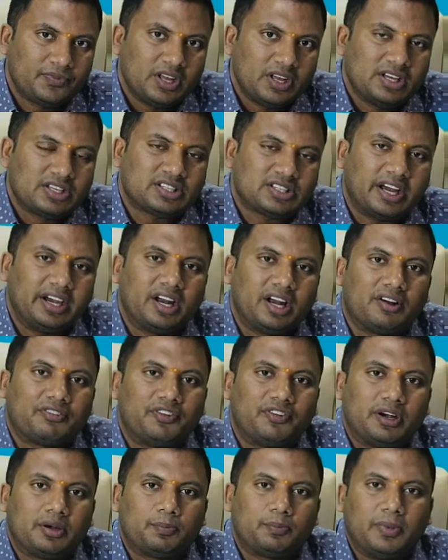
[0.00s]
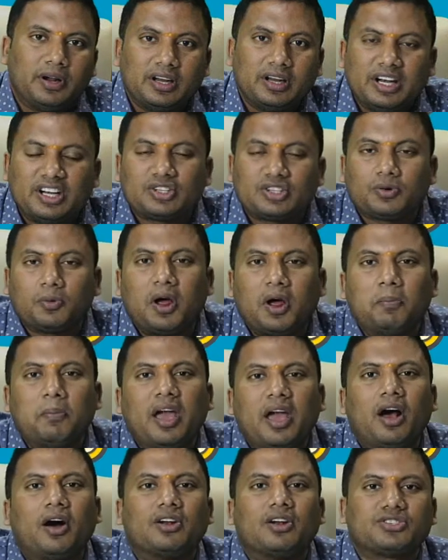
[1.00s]
side of it. It may
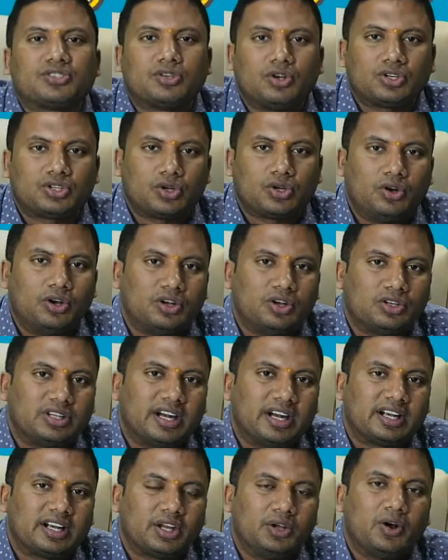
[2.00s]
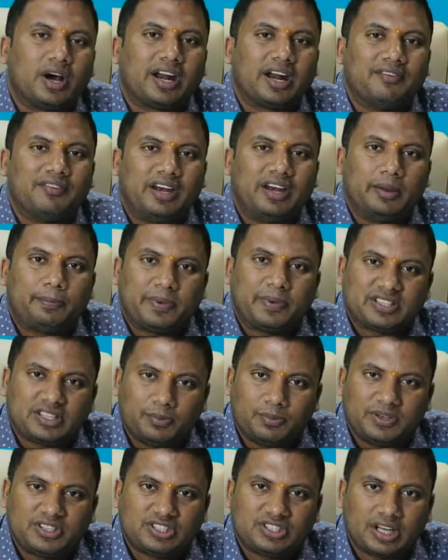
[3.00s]
also show that you are a very
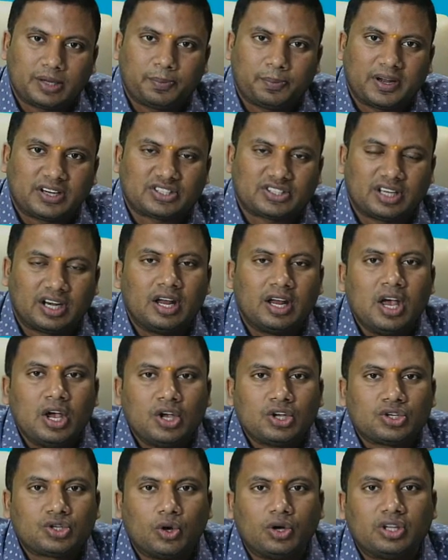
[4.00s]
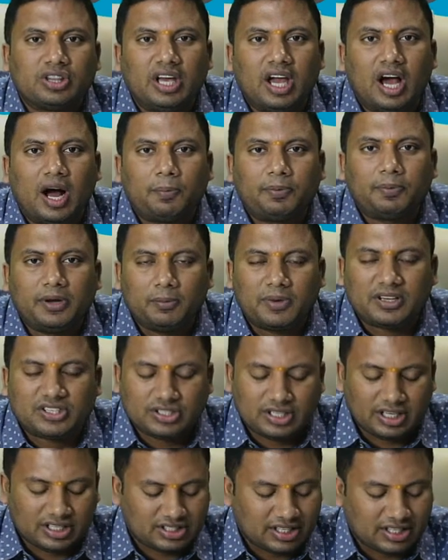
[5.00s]
pessimistic person. Show the optimistic
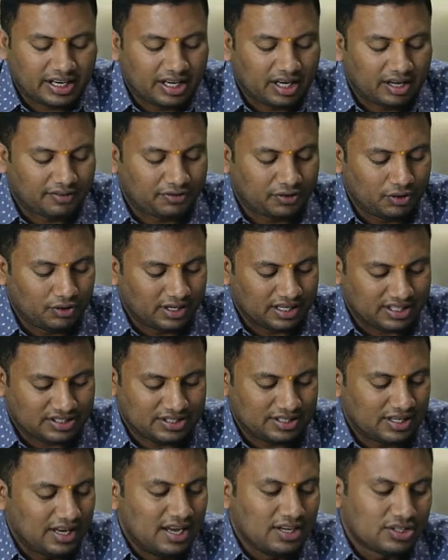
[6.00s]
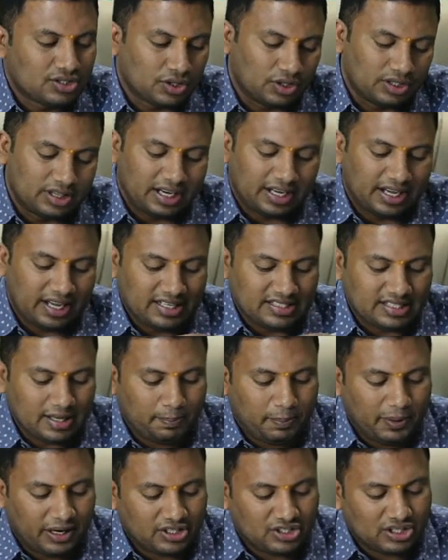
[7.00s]
side of yours. So that is a
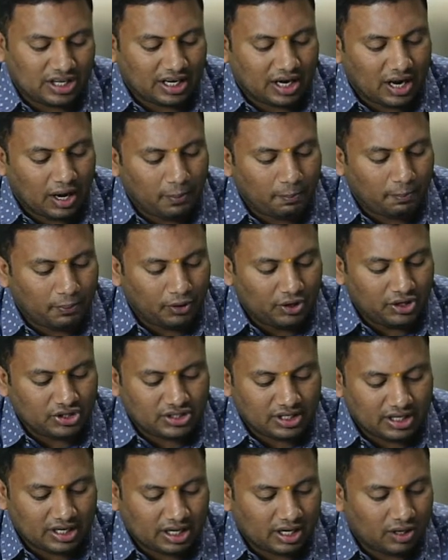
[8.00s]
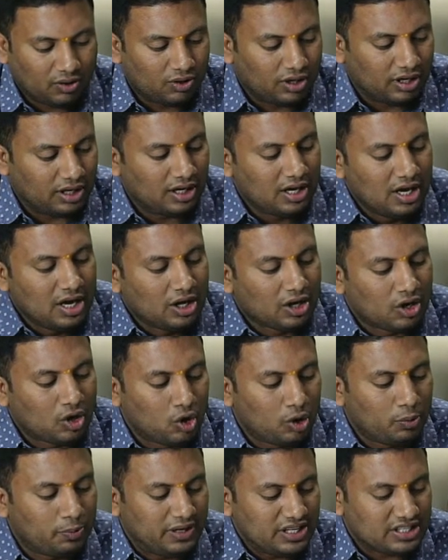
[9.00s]
picture composition round,
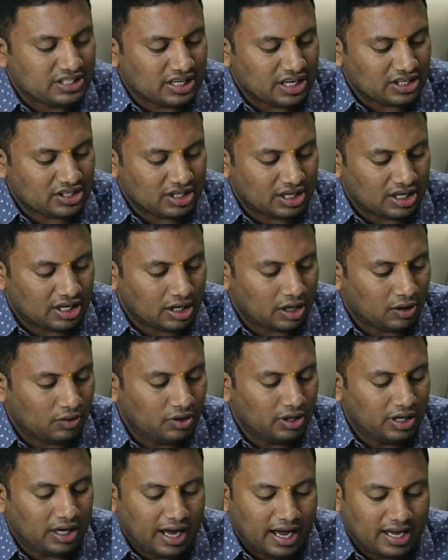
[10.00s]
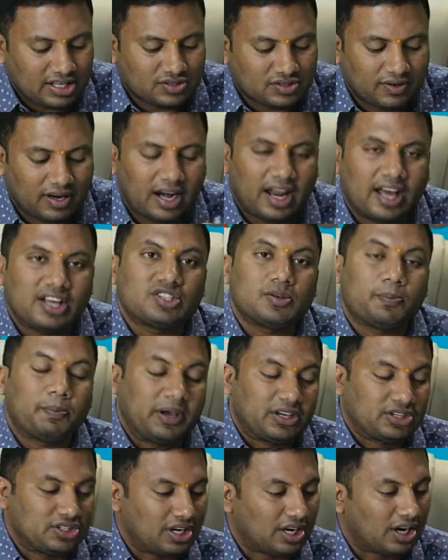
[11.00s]
group discussion round as well as
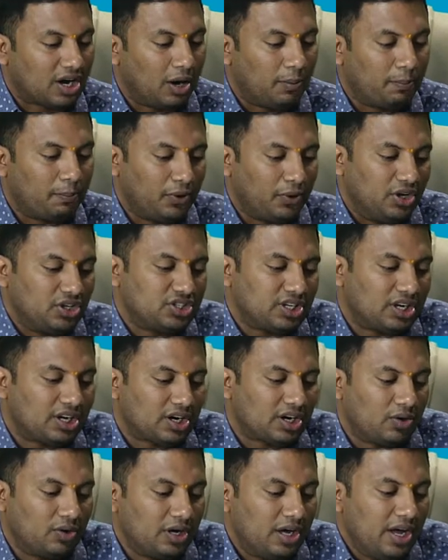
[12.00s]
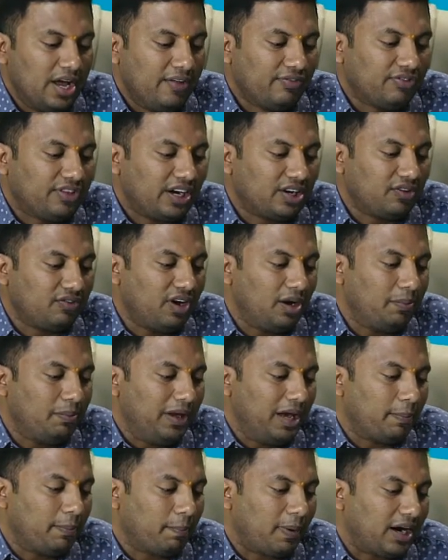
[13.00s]
picture composition round. That will be a
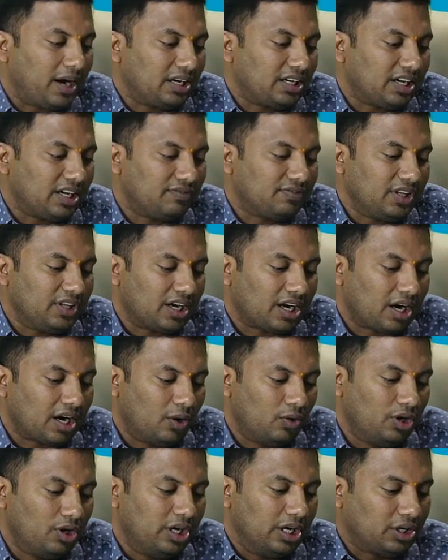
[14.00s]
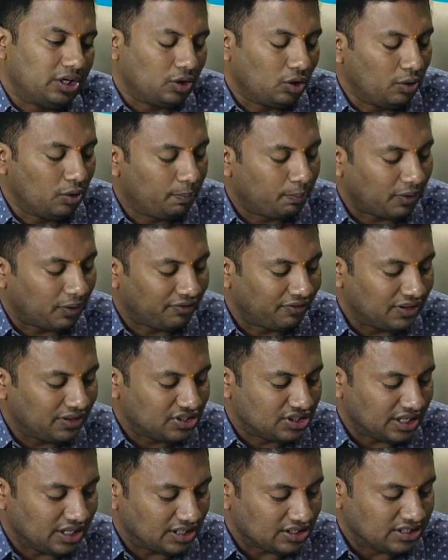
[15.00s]
part of the round 2
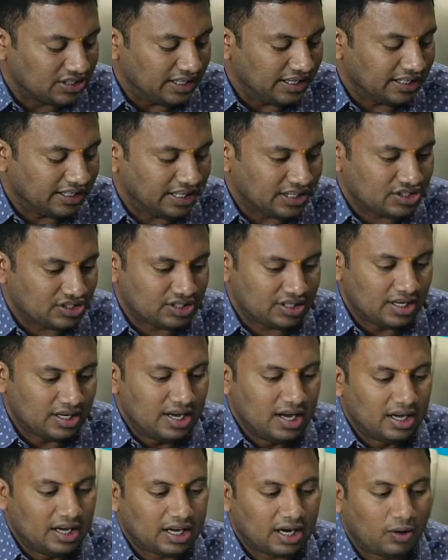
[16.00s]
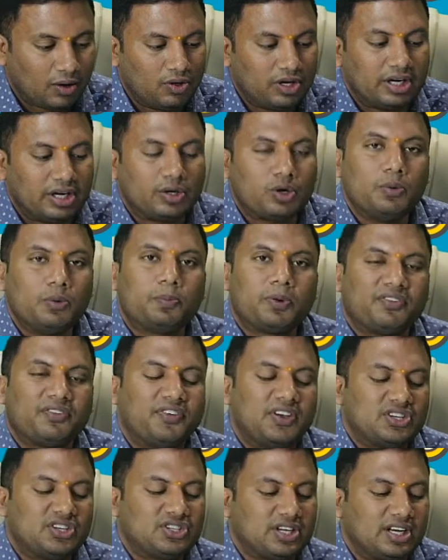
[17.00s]
proficiency test. Round 2
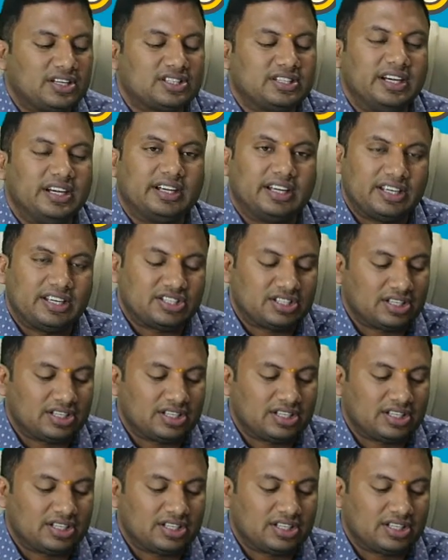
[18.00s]
proficiency test.